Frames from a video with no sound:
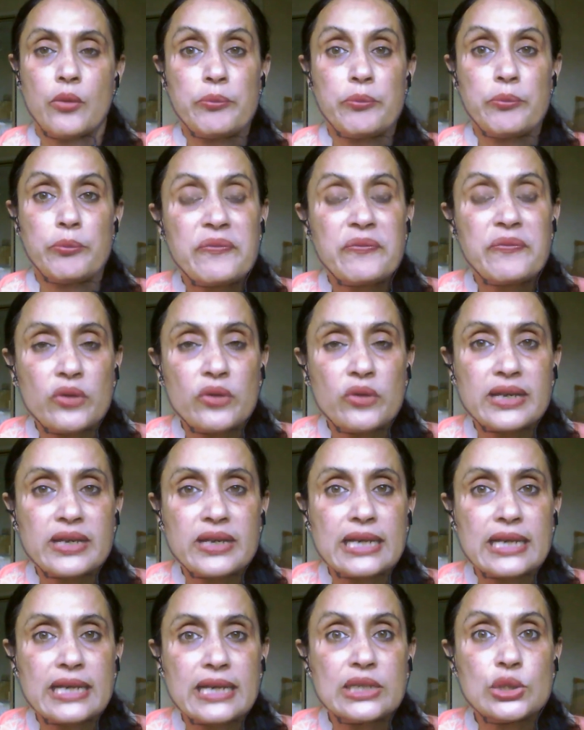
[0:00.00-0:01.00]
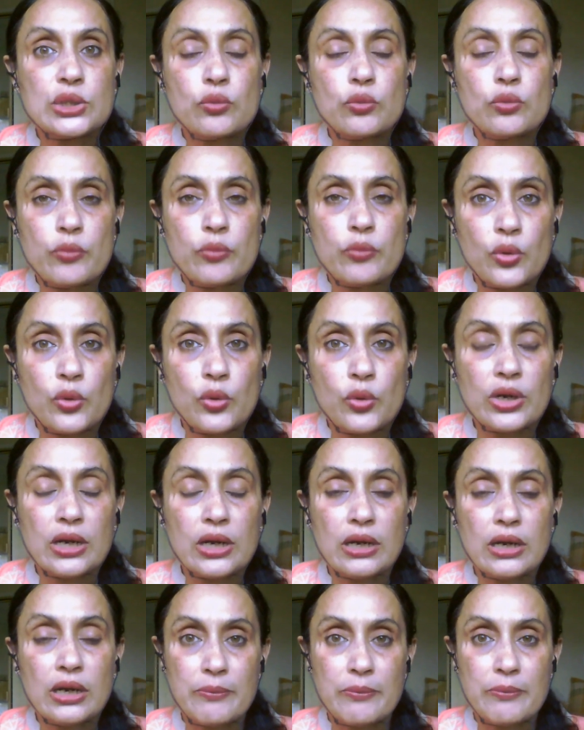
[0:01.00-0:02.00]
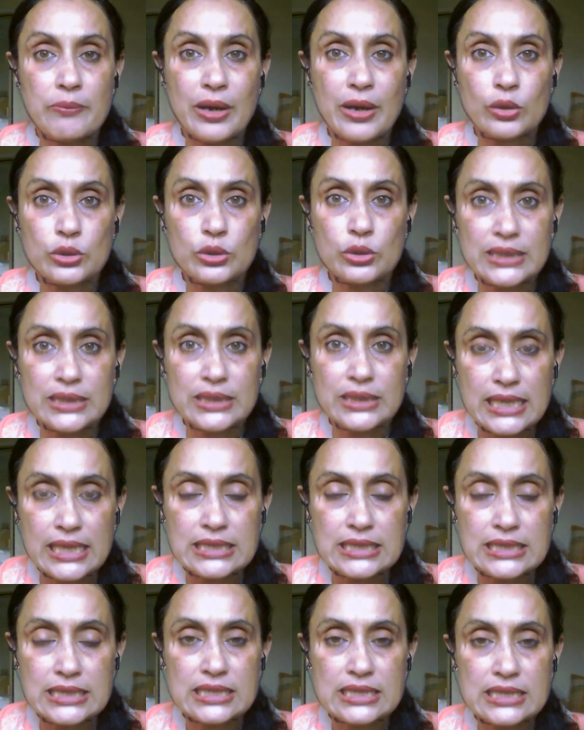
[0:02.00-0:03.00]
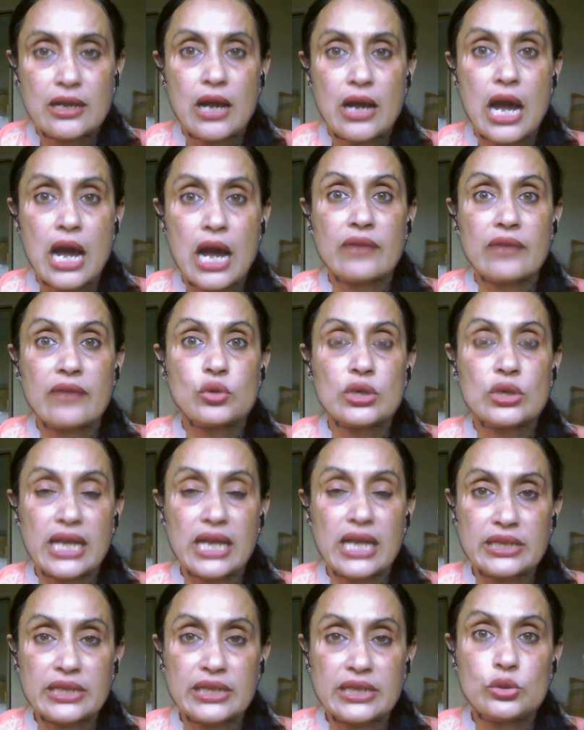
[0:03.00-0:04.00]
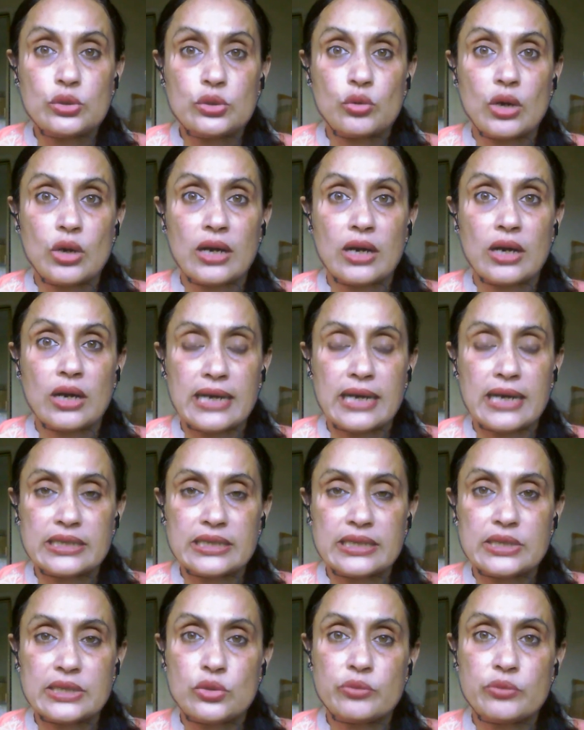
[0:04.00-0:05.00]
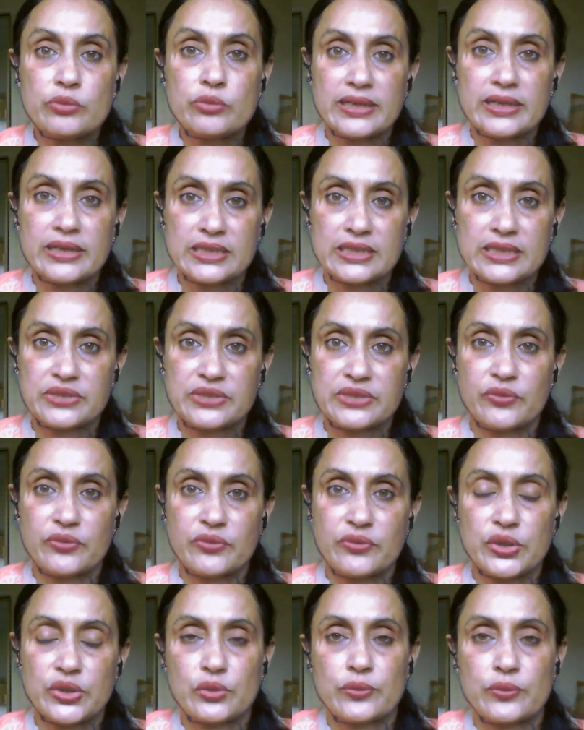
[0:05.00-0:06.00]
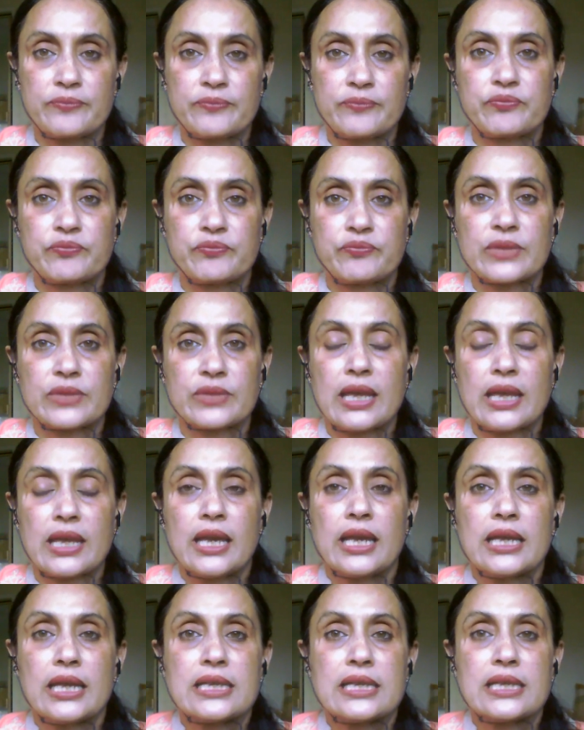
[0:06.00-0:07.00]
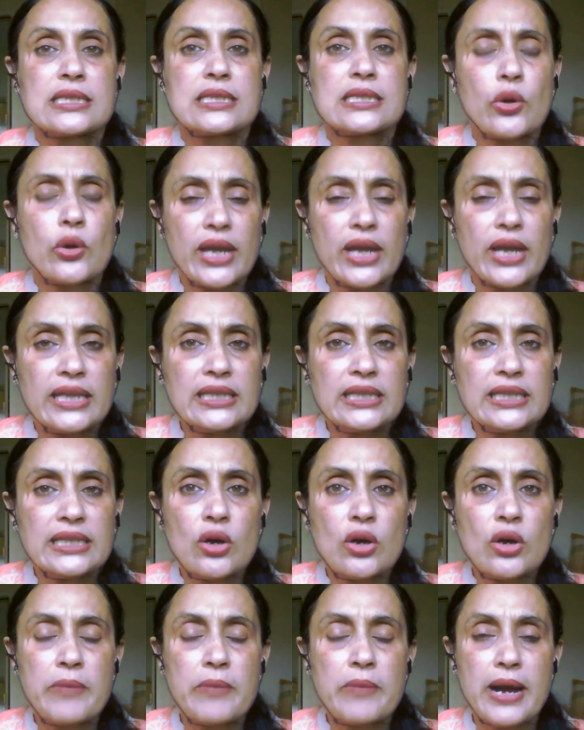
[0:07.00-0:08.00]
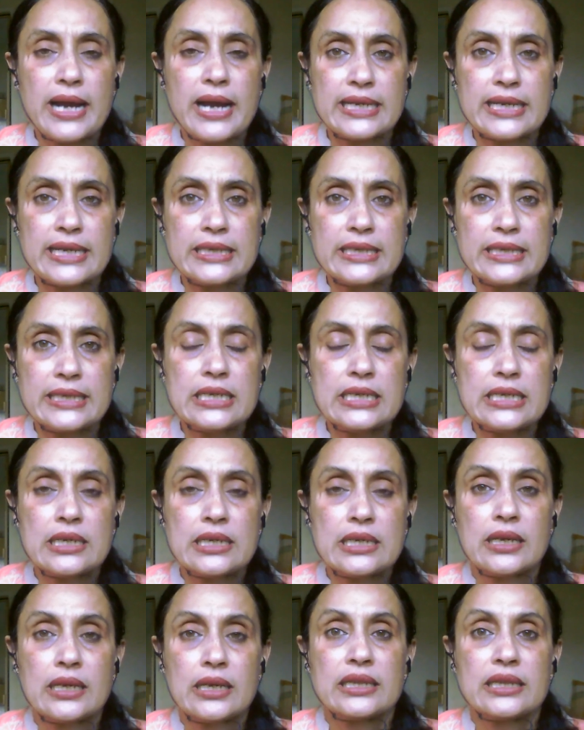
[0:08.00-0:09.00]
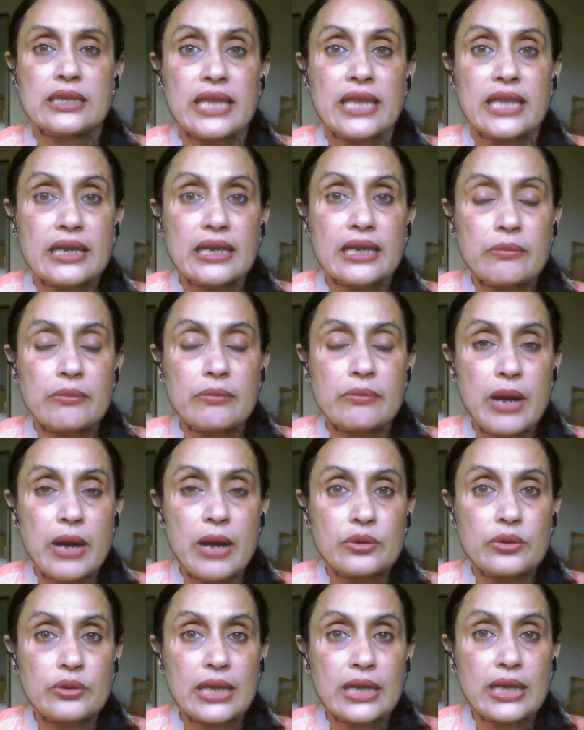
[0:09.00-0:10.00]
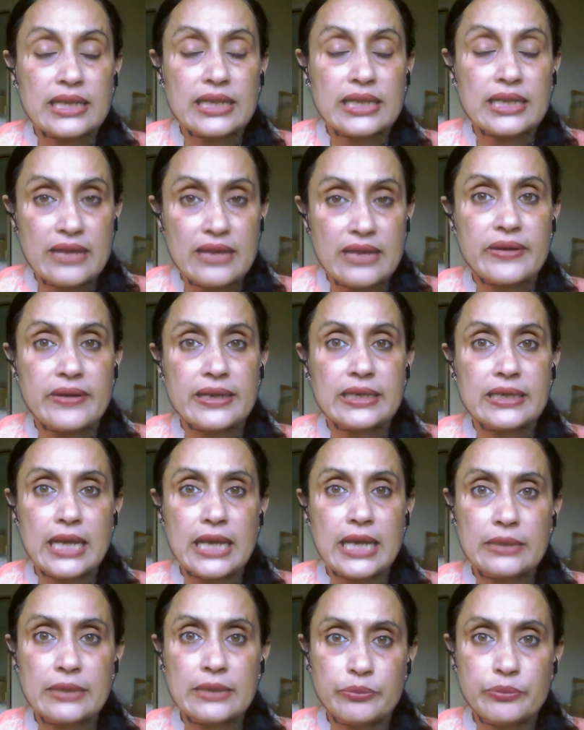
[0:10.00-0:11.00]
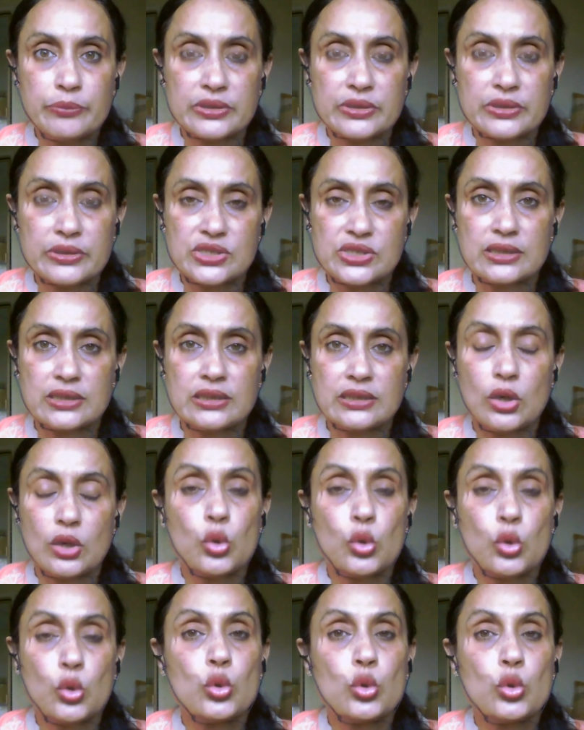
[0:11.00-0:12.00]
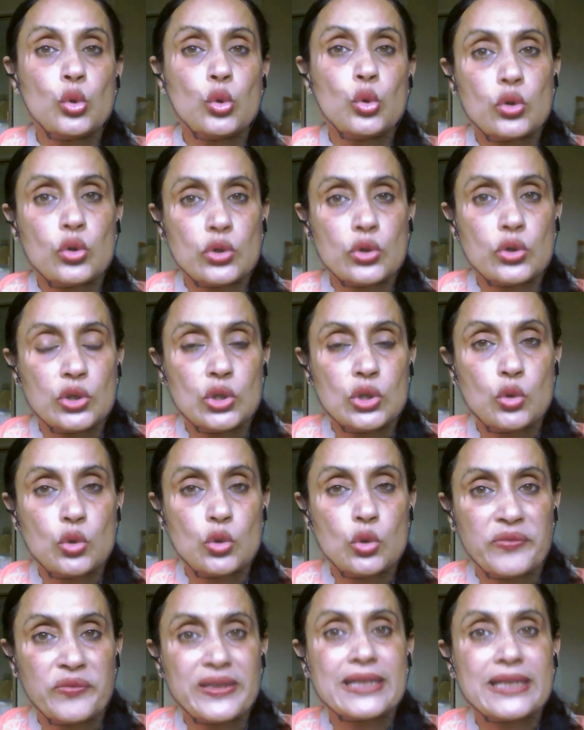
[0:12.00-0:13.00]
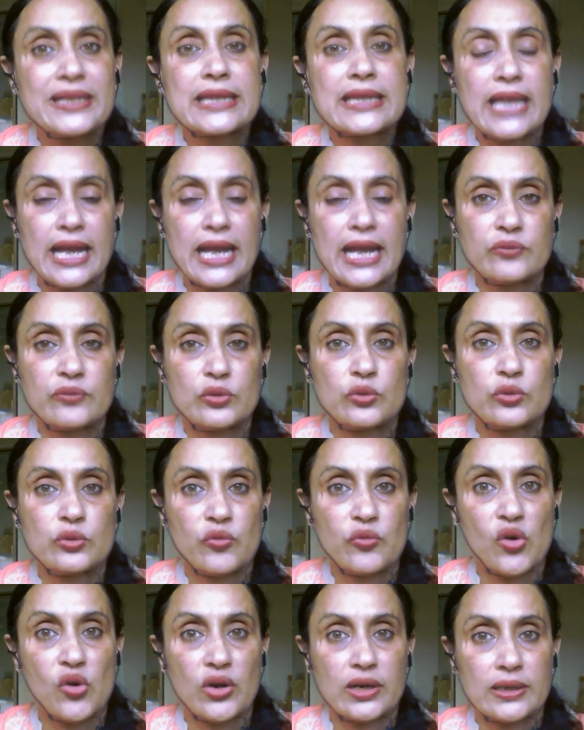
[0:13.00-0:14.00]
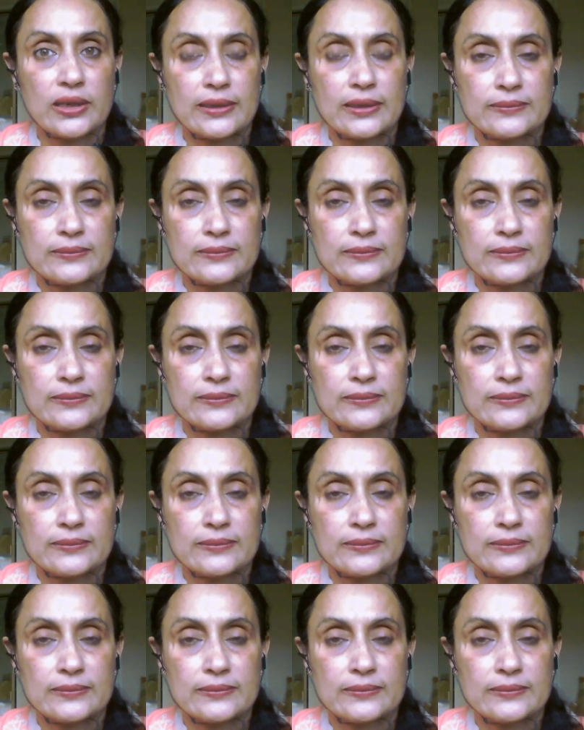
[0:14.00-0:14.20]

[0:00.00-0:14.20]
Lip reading: Before we get into more about this, I would like to do a gratitude meditation for you. So, in your mind, think about an event and person who you feel thankful for.